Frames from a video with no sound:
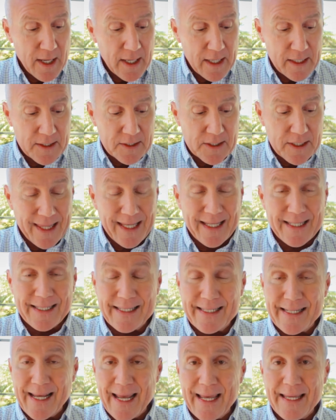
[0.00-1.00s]
is the
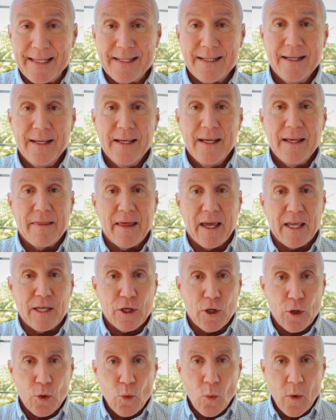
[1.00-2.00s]
date that
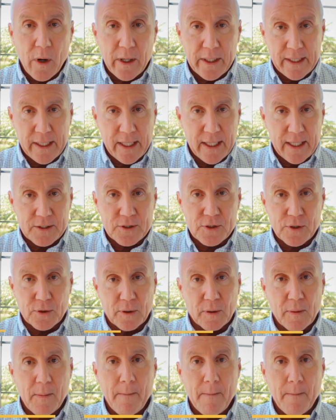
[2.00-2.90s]
you want an answer